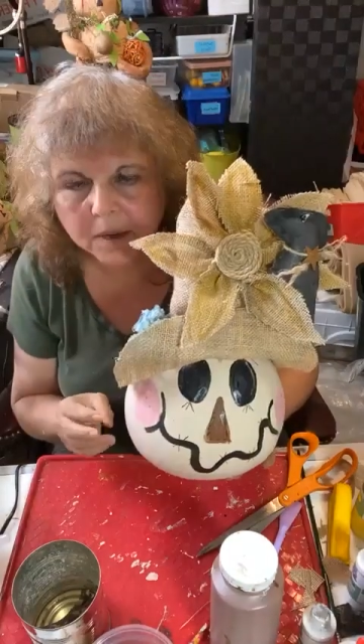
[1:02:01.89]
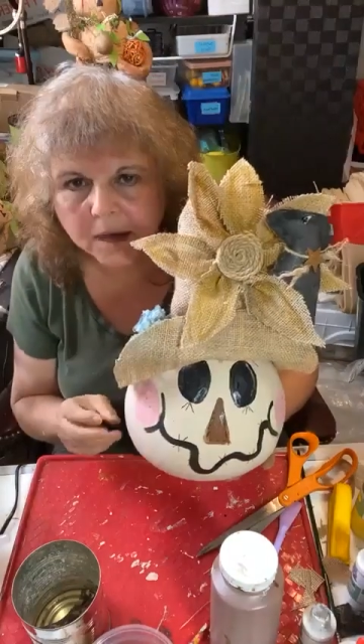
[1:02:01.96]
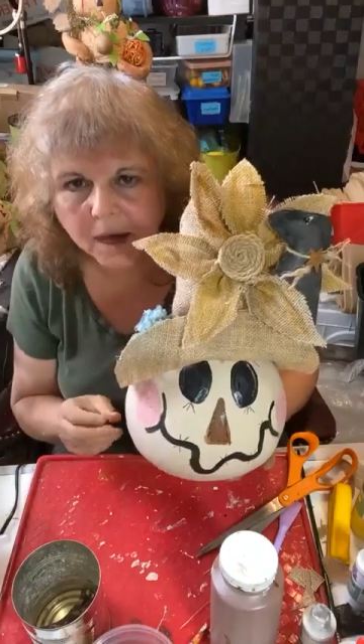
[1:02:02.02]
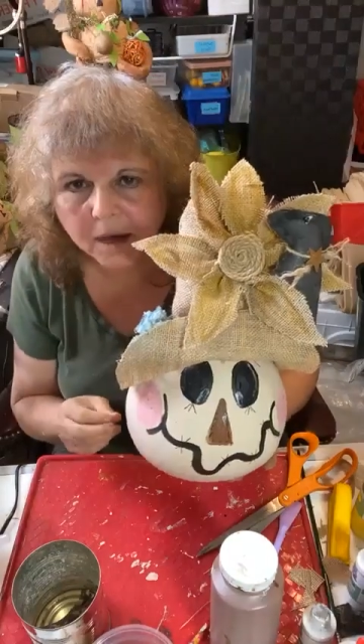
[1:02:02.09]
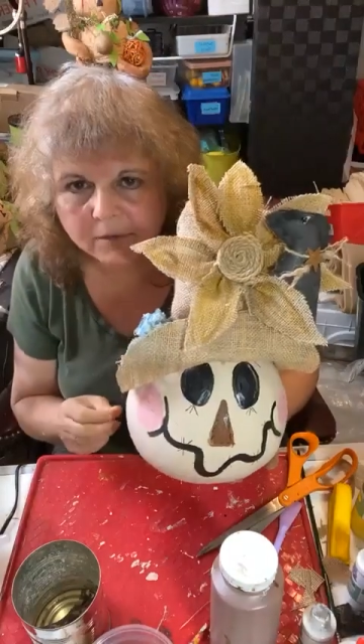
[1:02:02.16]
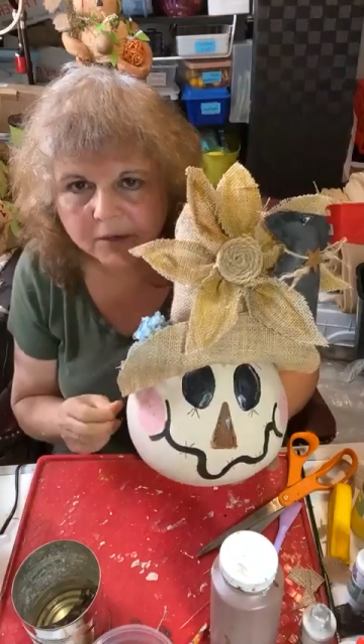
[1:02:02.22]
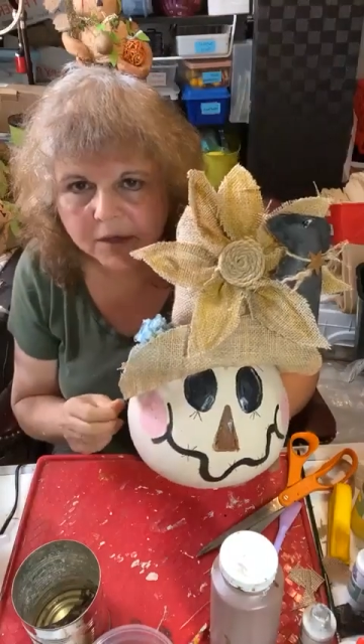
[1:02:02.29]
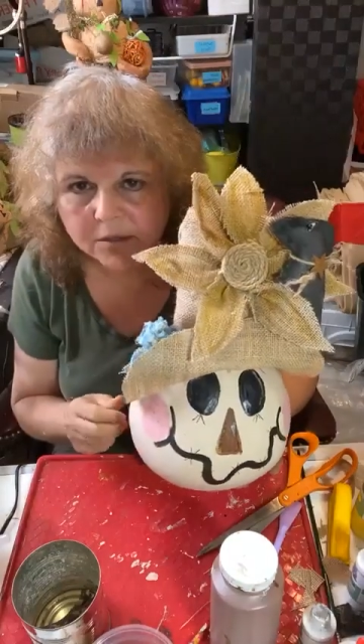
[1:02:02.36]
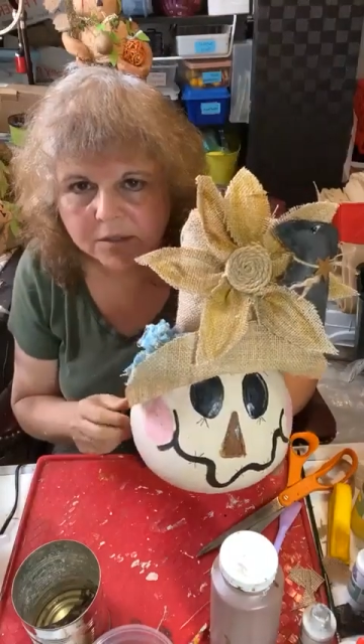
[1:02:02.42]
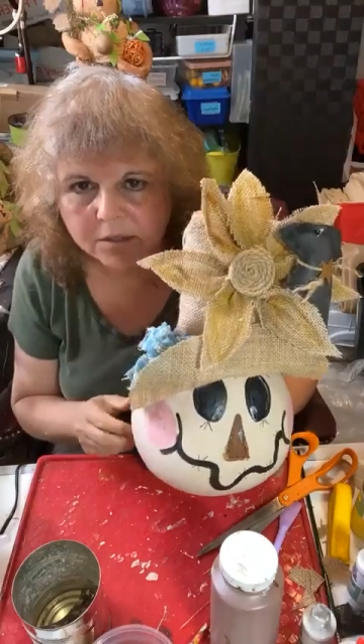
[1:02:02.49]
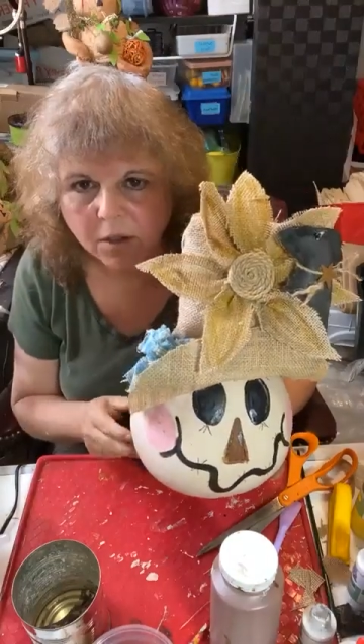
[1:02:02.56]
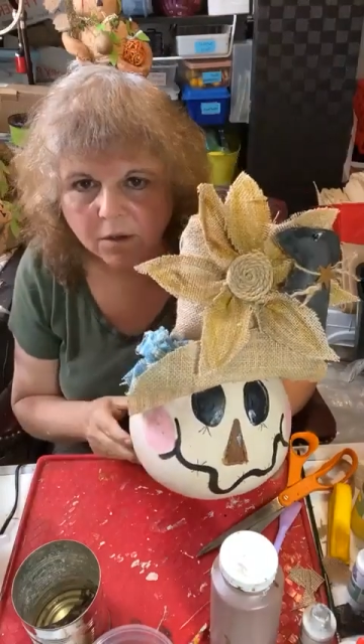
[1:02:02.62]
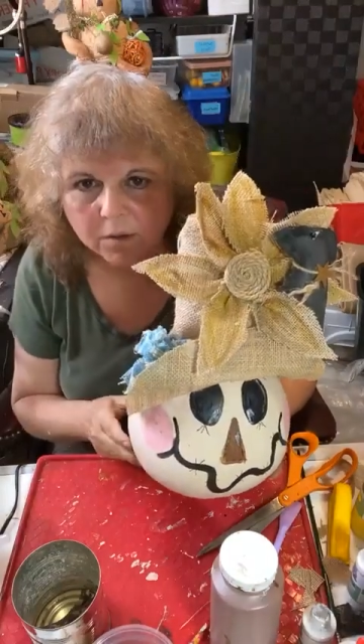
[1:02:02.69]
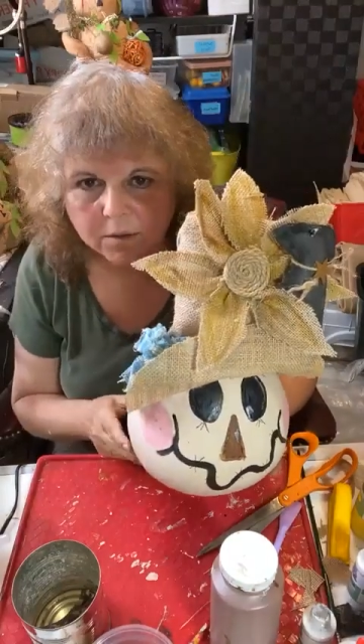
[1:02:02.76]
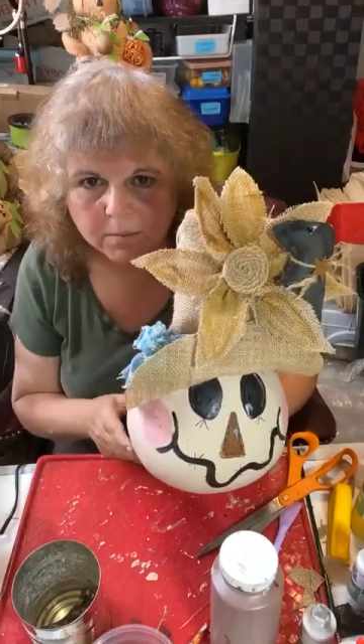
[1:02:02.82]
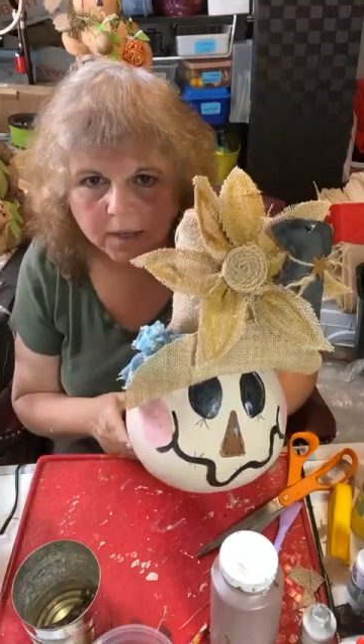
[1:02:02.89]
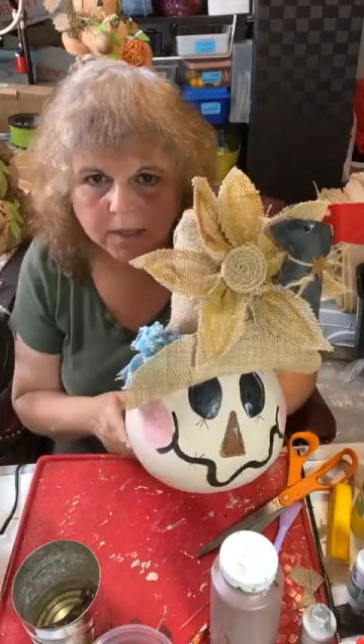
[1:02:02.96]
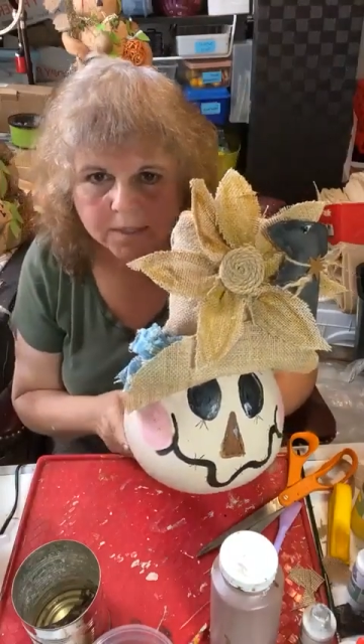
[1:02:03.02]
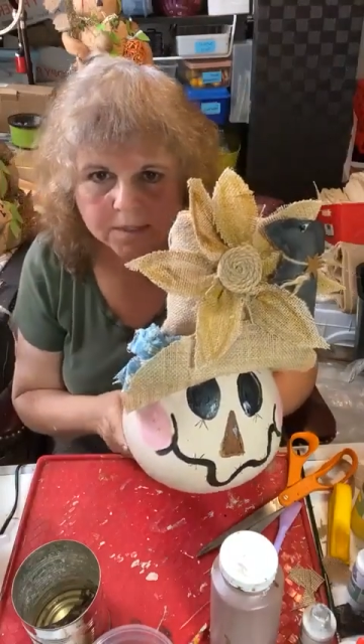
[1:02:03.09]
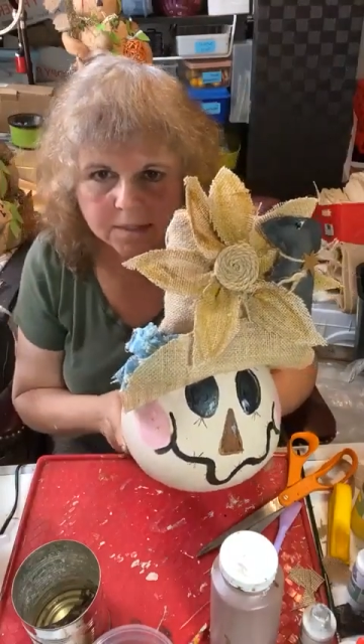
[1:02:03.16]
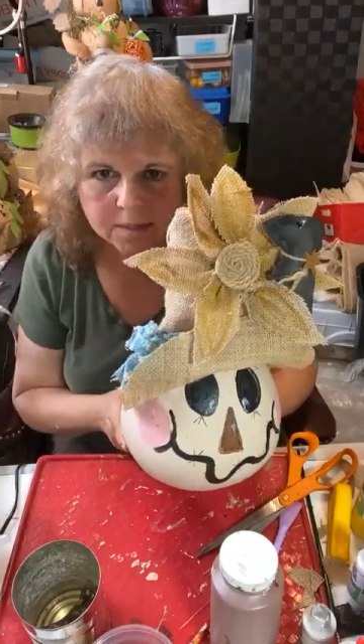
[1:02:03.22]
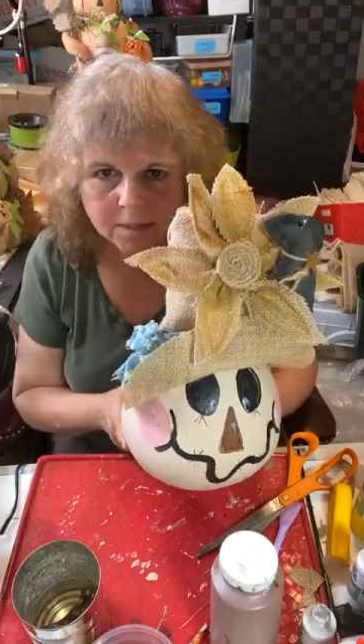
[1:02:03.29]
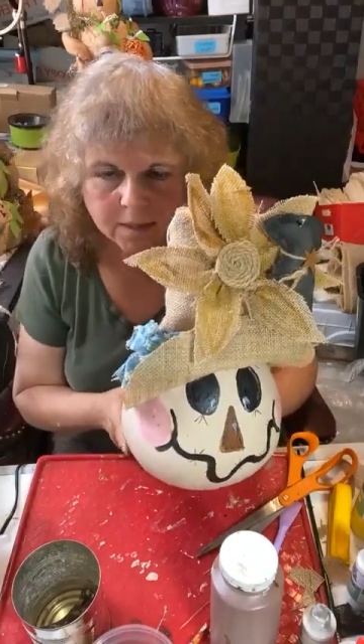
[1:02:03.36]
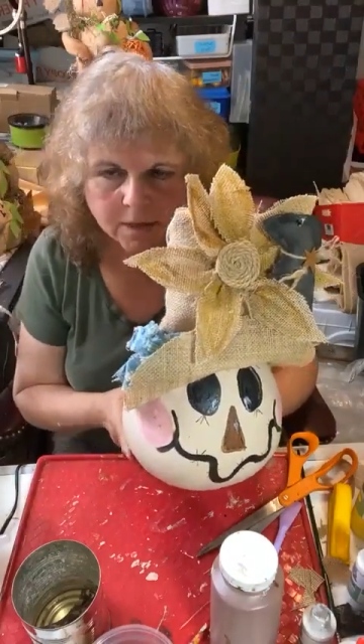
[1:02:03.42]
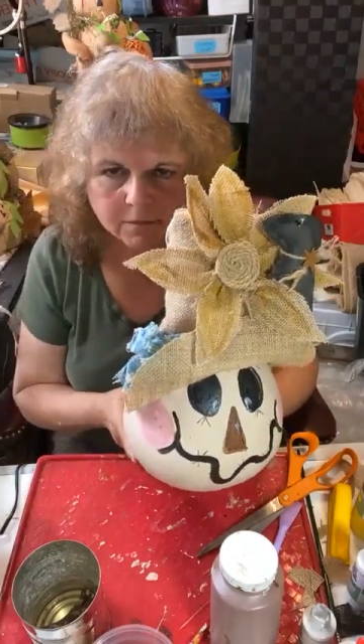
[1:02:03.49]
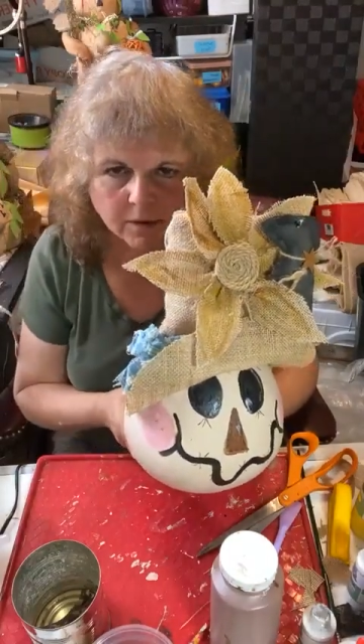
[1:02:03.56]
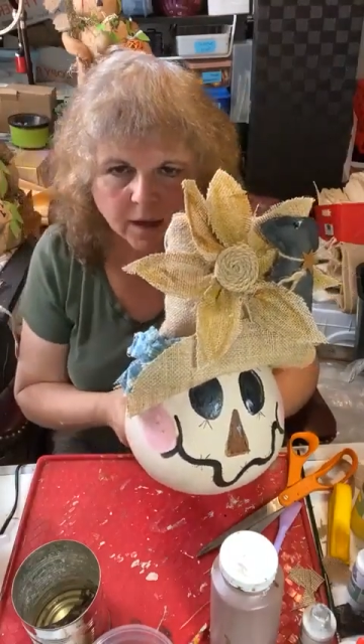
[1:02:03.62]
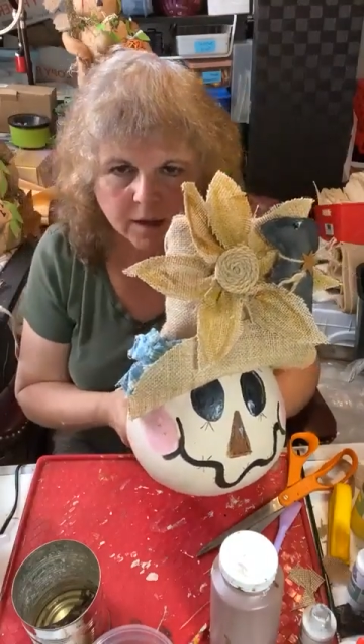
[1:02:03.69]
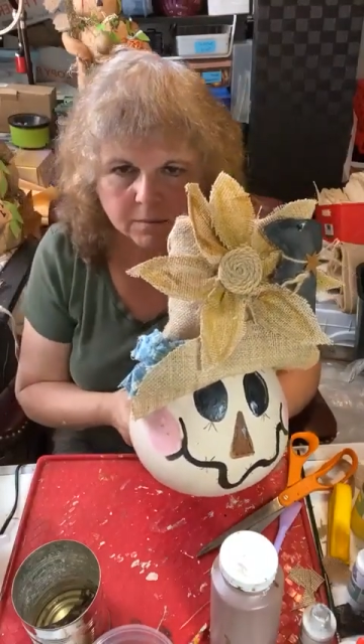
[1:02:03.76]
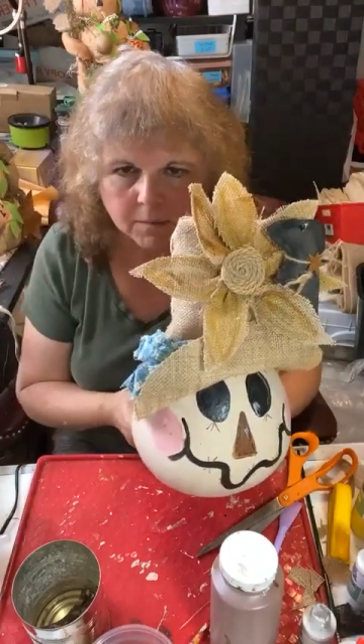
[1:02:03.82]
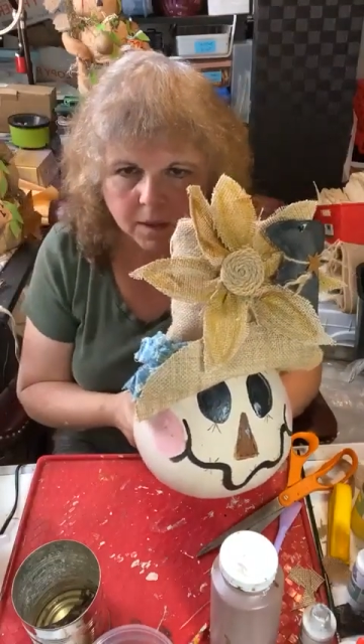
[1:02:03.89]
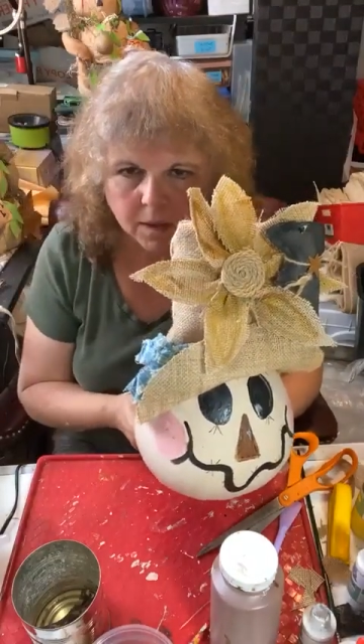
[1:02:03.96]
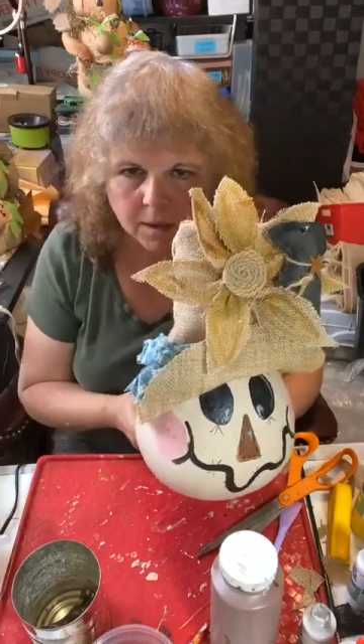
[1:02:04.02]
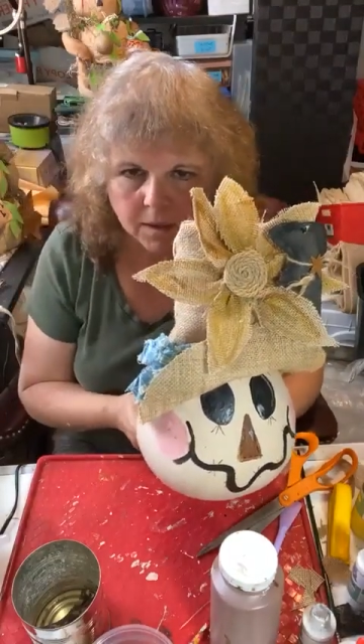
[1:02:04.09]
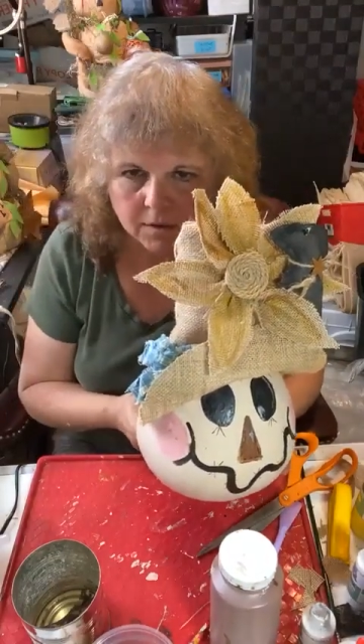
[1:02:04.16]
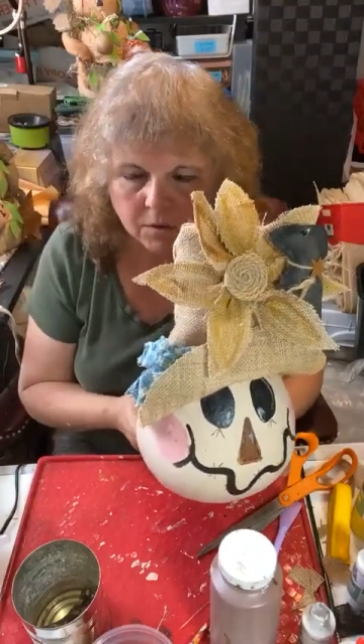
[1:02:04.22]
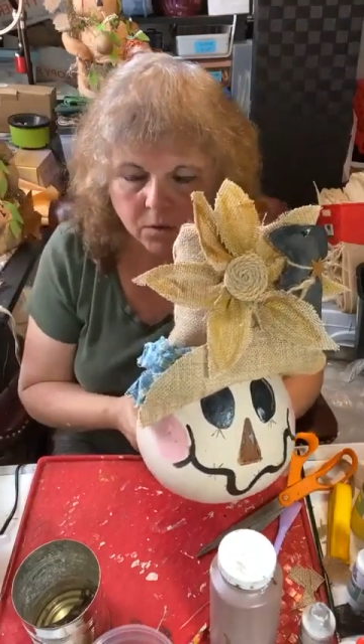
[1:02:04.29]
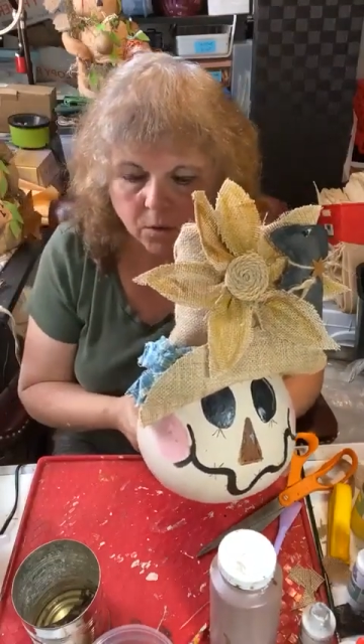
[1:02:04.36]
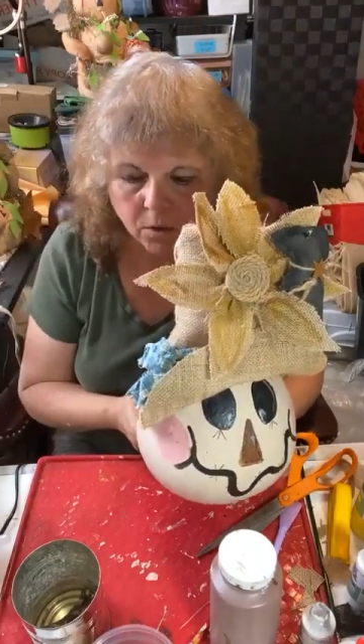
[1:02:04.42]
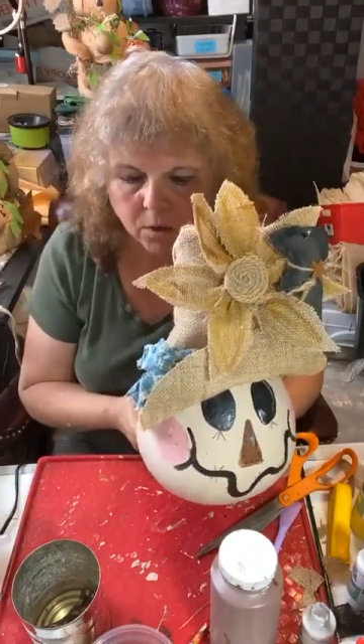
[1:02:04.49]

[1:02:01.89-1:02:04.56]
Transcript: But I've used all the mice that I've had made.